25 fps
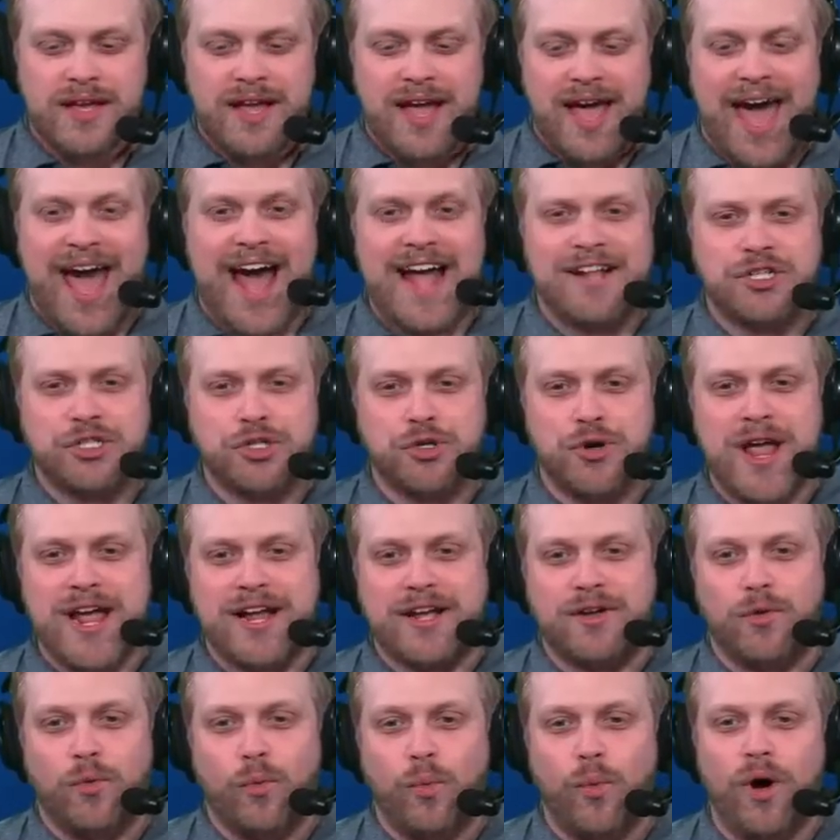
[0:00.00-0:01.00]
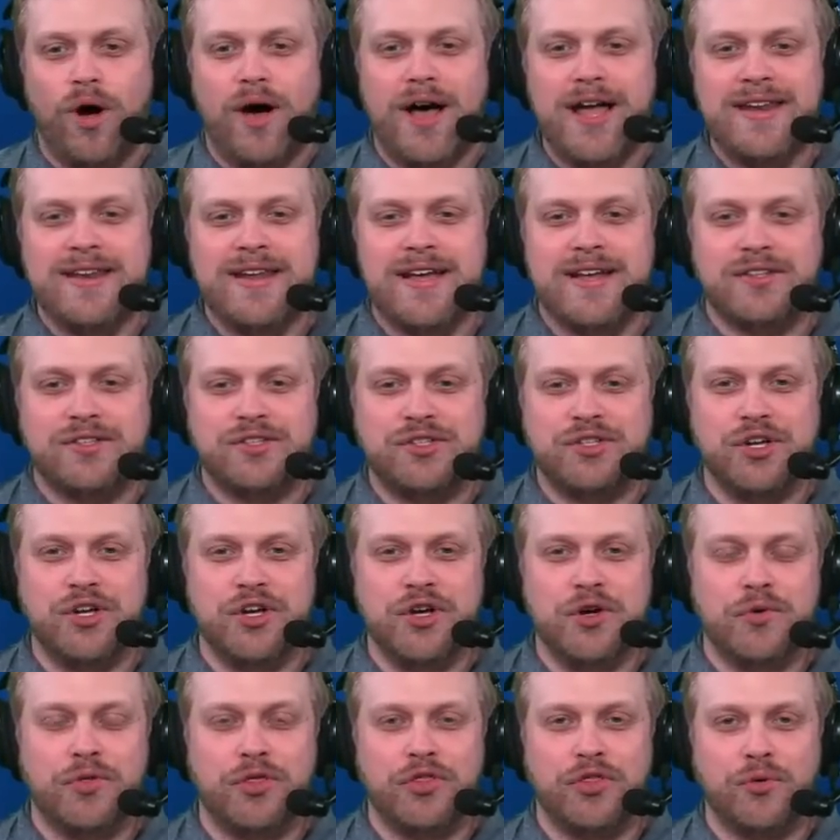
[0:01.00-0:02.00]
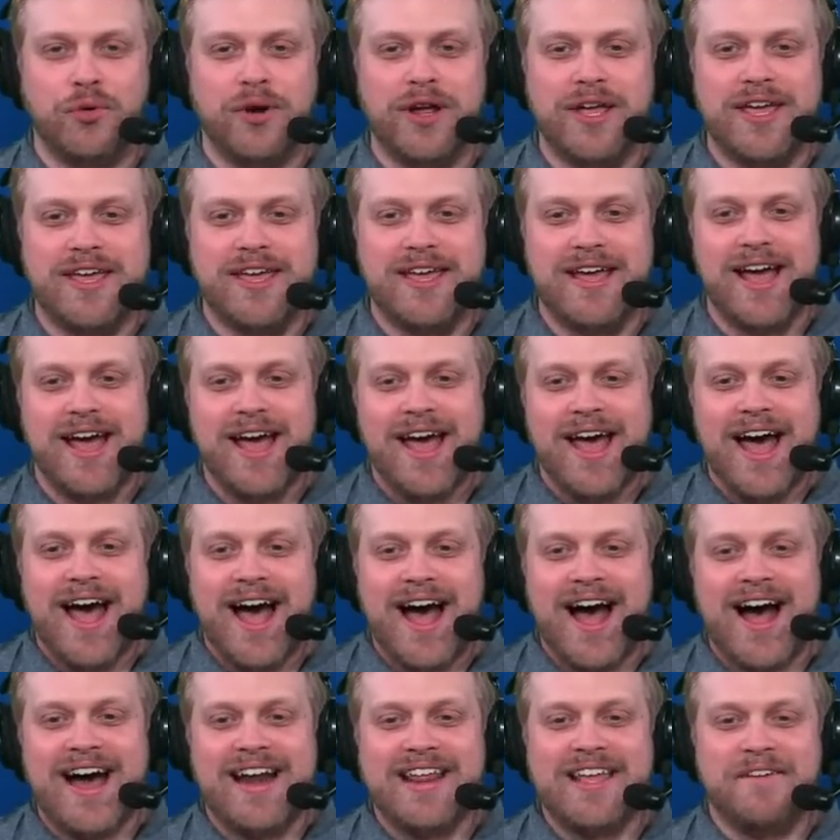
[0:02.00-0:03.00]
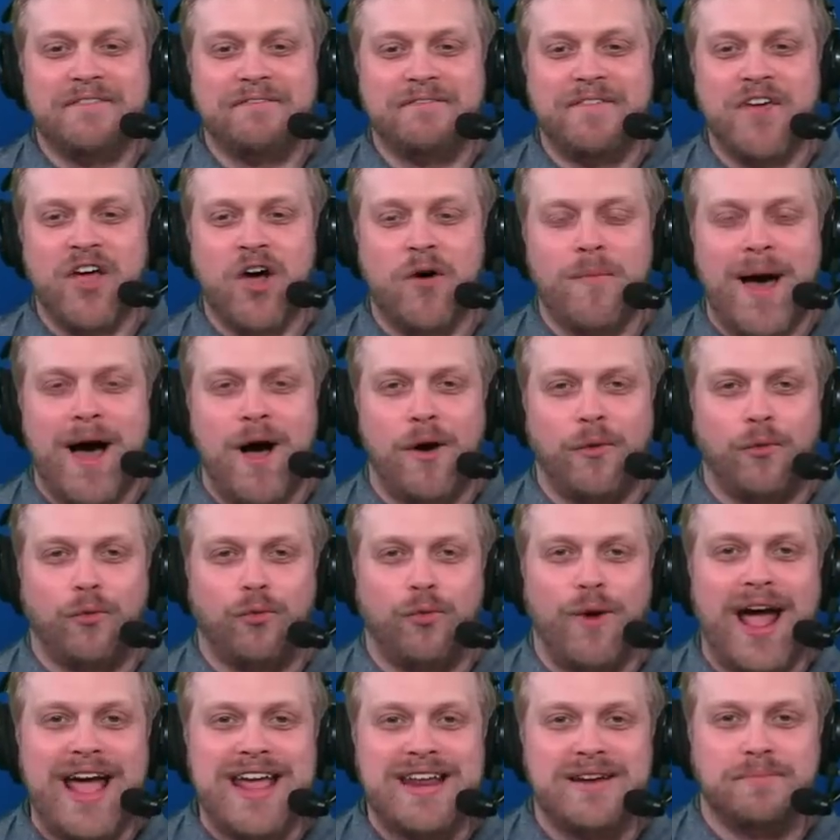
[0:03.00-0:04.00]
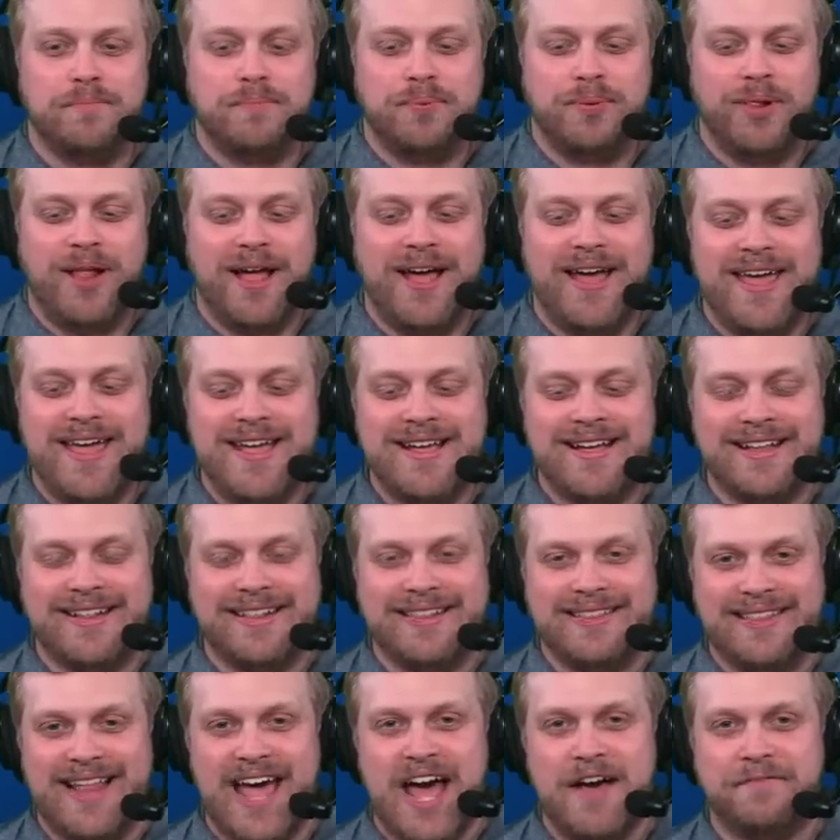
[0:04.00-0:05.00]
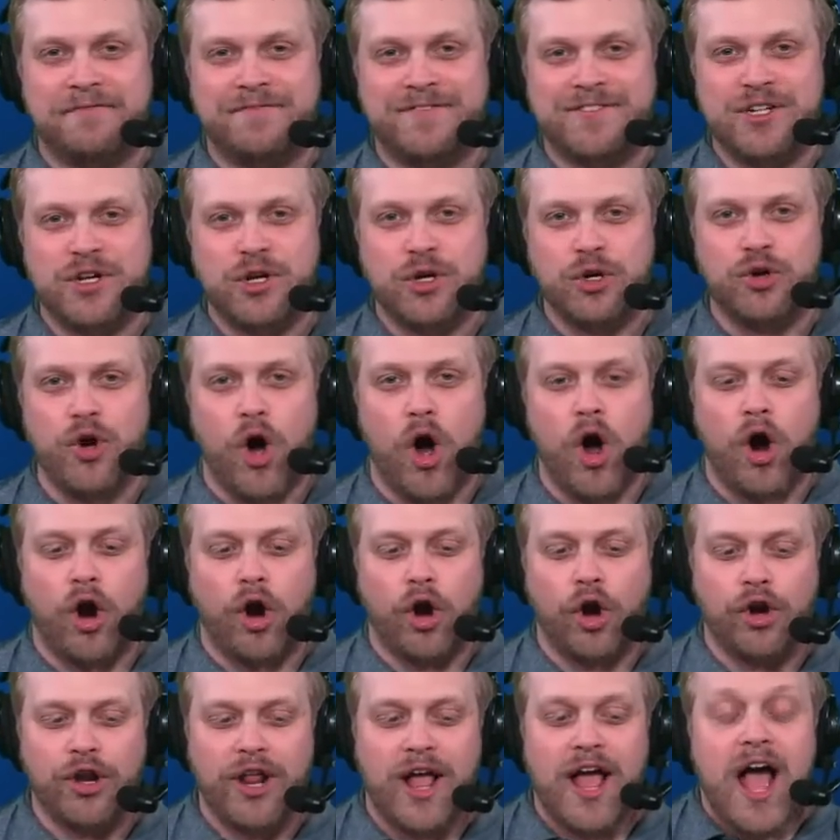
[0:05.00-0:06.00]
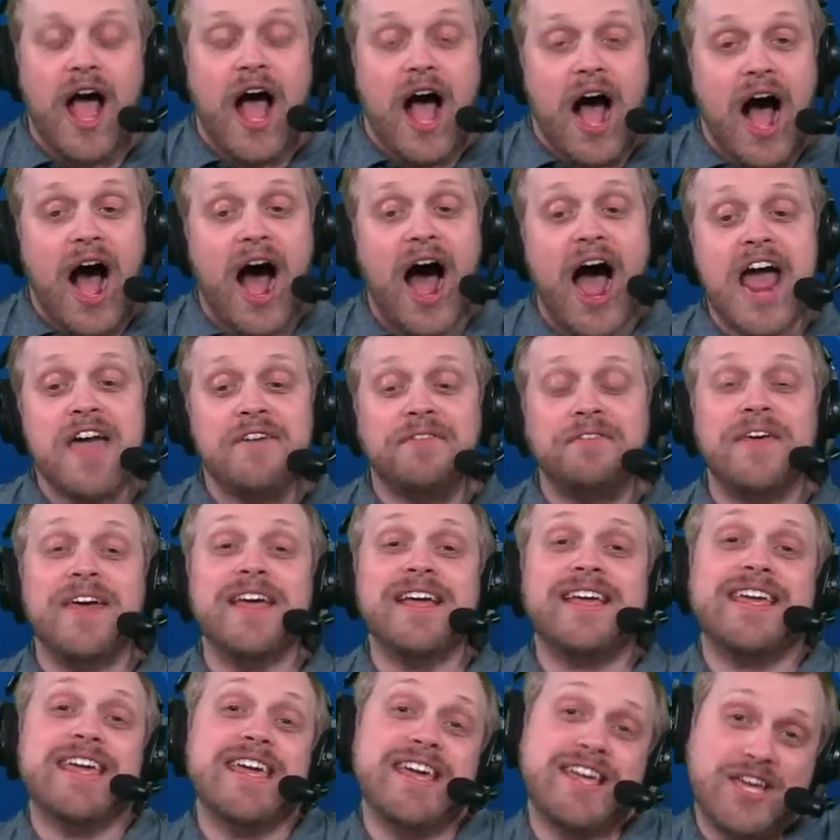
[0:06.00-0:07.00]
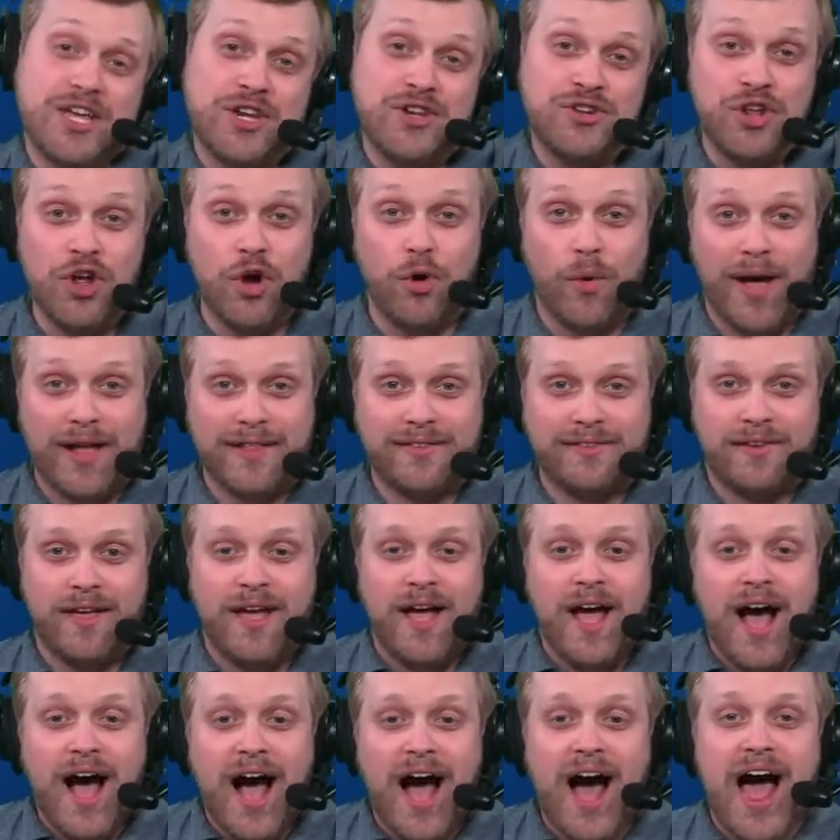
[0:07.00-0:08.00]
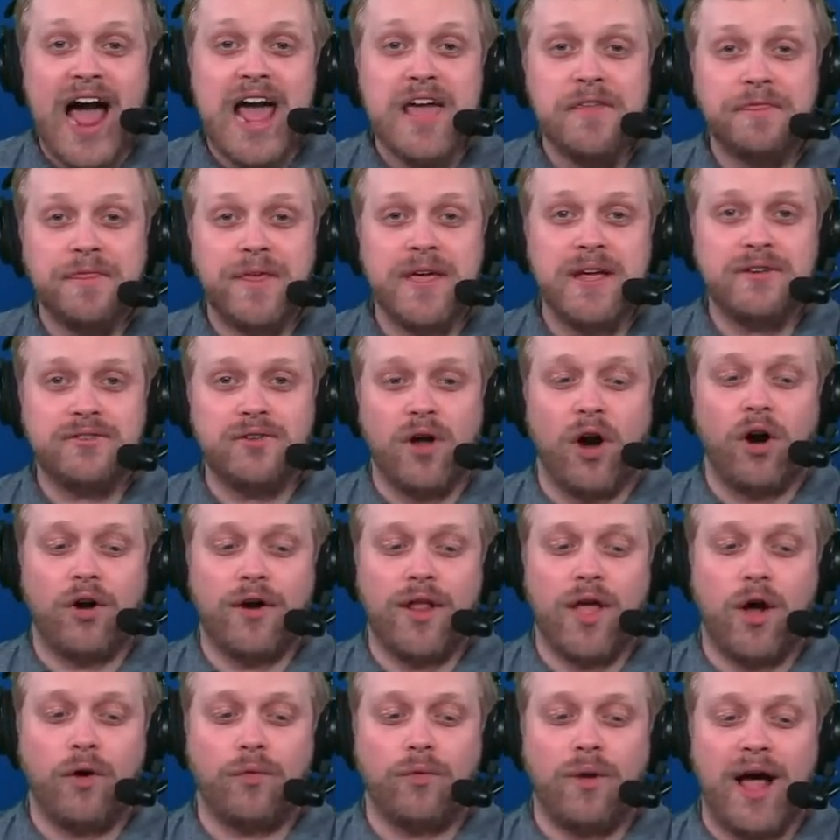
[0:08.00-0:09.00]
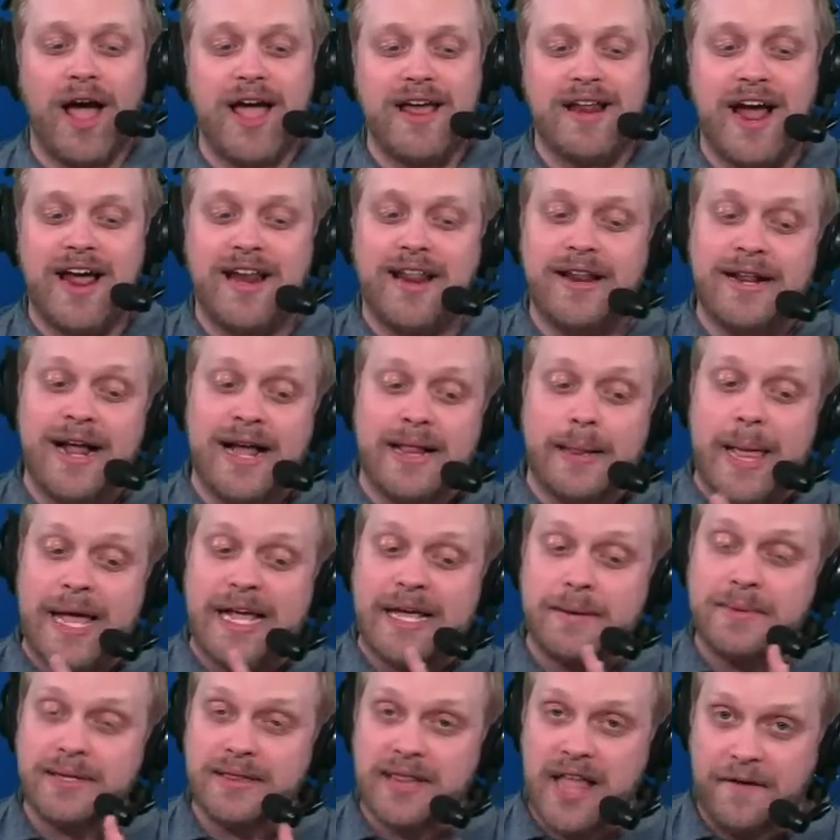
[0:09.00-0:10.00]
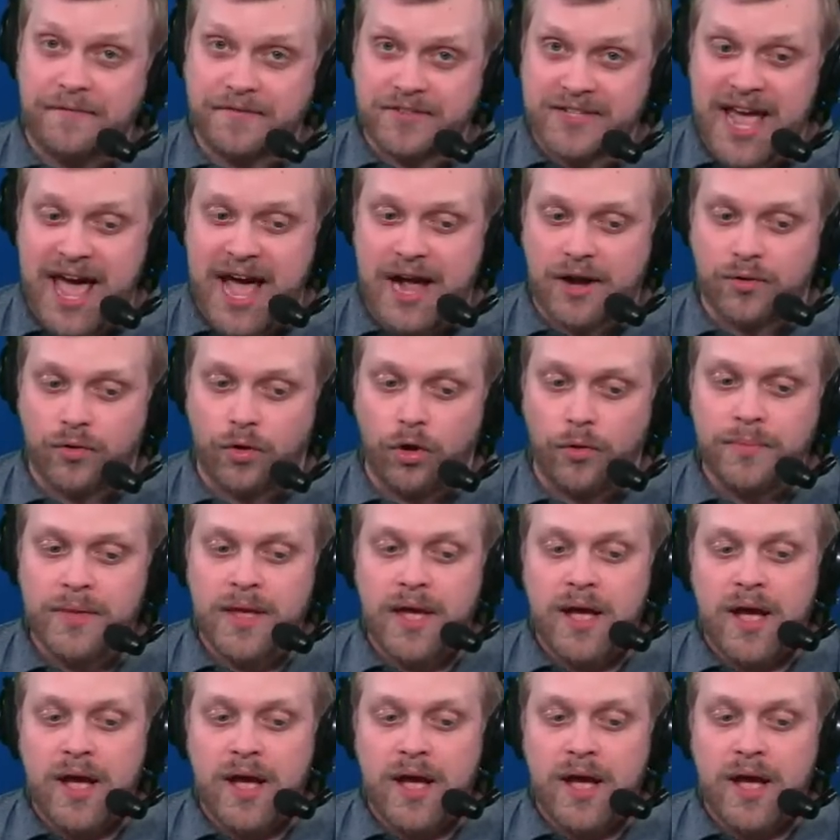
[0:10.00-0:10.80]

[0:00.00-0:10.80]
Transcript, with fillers: Hat trick, one, two, three. How do you feel about Wright playing left guard? I think he can do it. I think Darnell Wright, I did not like him at left tackle.